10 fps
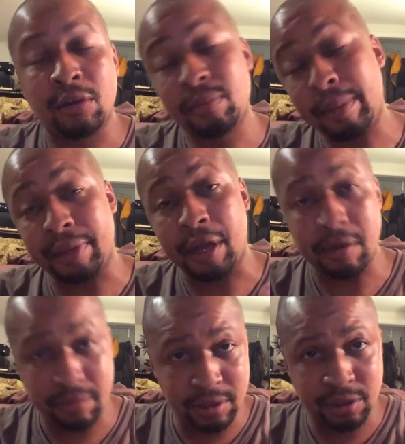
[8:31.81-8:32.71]
or maybe they
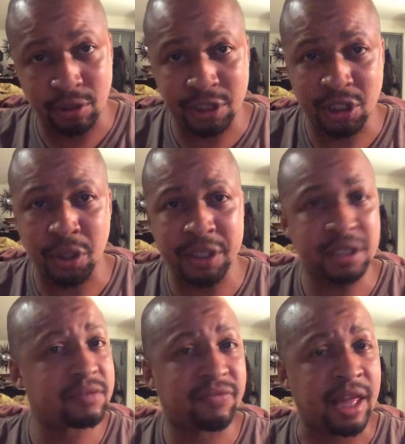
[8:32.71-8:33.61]
are. It's your
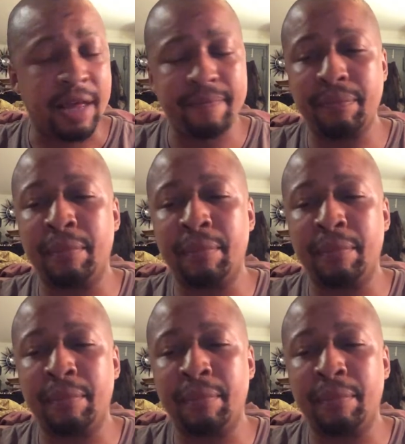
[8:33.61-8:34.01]
choice for that.